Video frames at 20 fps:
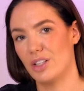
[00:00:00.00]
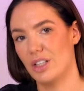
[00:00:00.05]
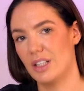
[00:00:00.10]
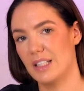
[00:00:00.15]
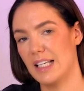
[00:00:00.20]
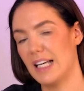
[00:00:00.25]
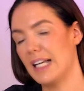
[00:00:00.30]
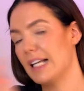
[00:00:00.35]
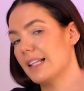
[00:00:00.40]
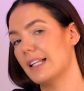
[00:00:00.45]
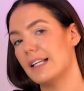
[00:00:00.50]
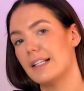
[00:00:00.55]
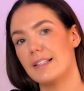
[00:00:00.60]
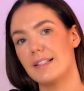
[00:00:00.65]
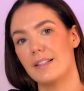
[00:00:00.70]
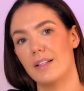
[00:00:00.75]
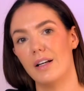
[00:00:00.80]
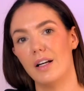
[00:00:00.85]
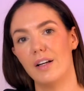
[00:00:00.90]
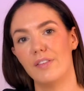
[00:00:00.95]
to take their
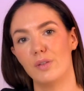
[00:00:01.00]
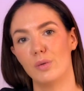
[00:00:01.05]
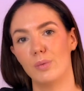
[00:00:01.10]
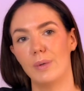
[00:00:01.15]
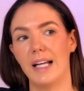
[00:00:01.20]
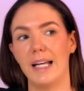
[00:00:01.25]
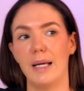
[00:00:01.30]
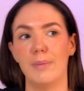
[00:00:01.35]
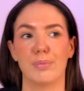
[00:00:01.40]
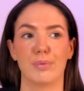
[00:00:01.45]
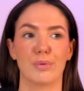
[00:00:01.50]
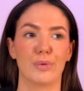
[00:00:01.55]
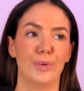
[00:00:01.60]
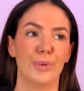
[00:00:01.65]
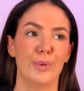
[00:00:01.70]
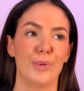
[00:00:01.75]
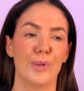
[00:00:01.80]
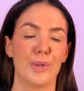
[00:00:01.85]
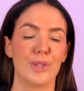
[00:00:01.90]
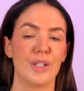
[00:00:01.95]
staff away
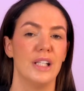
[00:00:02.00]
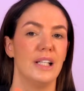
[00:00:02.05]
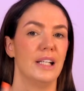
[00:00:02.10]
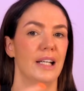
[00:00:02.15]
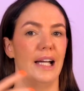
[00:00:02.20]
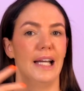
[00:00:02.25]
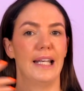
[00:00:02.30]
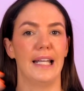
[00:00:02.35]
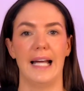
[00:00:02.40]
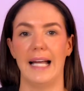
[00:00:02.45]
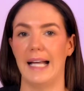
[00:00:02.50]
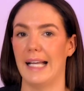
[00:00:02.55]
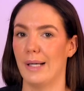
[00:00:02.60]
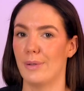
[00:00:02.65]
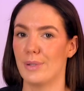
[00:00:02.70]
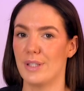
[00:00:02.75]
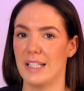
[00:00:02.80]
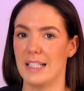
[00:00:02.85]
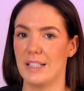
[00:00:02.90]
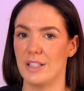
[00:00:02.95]
abroad, and how
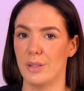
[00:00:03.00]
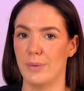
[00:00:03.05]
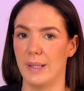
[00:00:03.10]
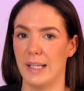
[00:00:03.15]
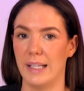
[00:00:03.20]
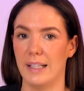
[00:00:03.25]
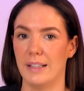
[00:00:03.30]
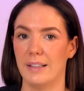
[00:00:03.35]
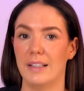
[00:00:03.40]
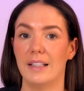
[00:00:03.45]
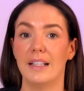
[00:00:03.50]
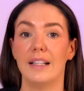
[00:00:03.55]
do they do it?